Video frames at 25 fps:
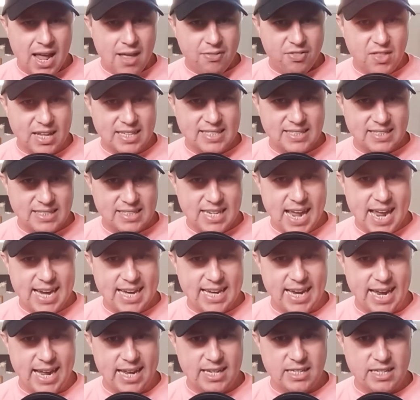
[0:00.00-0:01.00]
the
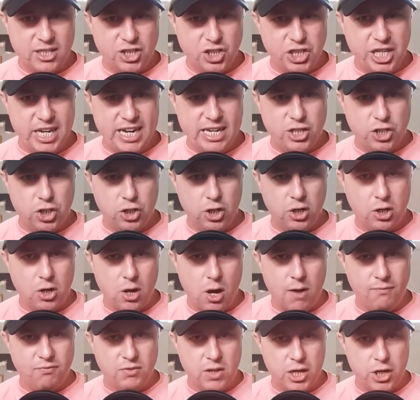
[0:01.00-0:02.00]
second she took
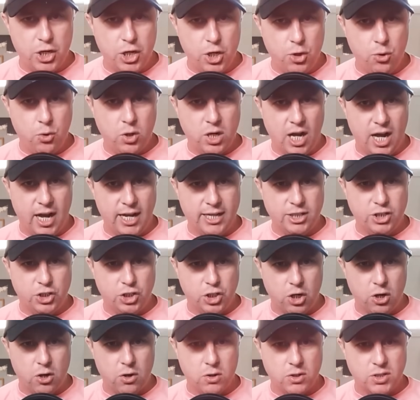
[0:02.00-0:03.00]
off the UConn
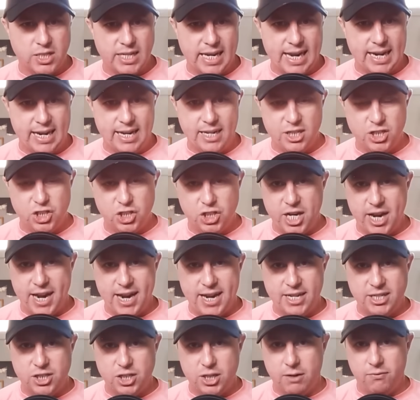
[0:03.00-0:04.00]
jersey and
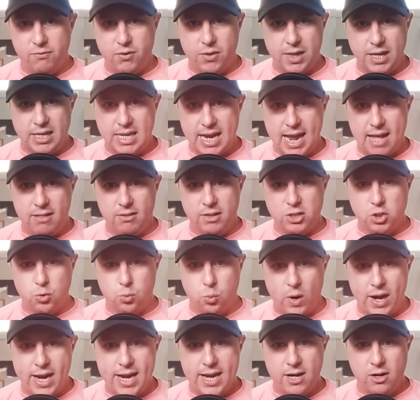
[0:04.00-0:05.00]
exchanged it for the Dallas
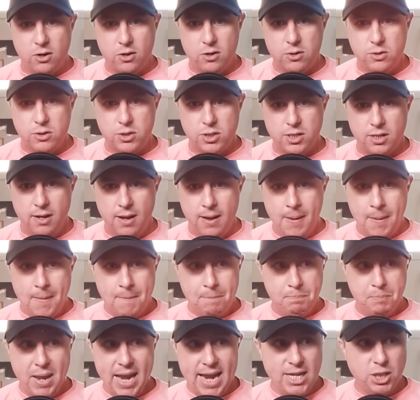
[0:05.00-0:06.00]
Wankers,
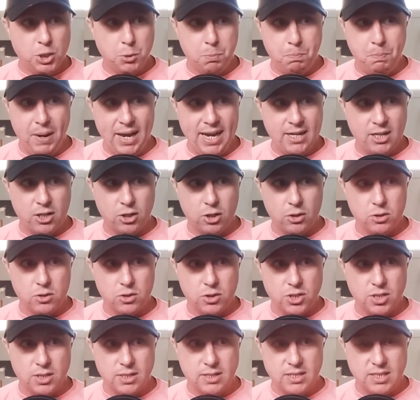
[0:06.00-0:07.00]
Paige
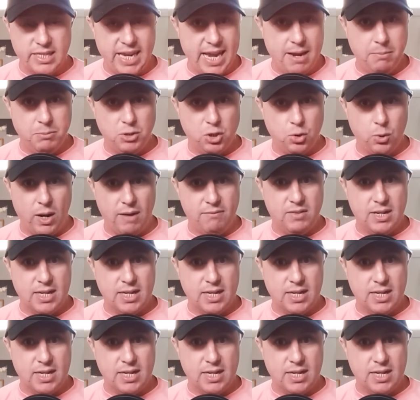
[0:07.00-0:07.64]
Beckers seems to have